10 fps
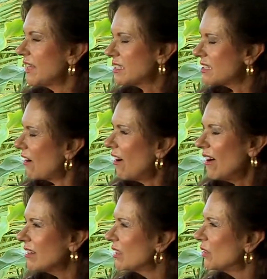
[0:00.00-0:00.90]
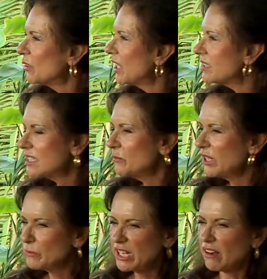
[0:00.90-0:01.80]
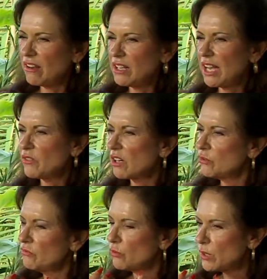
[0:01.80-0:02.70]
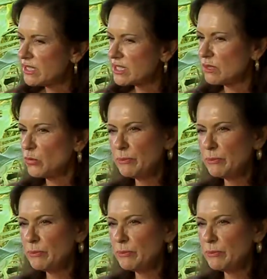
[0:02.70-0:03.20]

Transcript: That's art, though. We all have our own voice, and we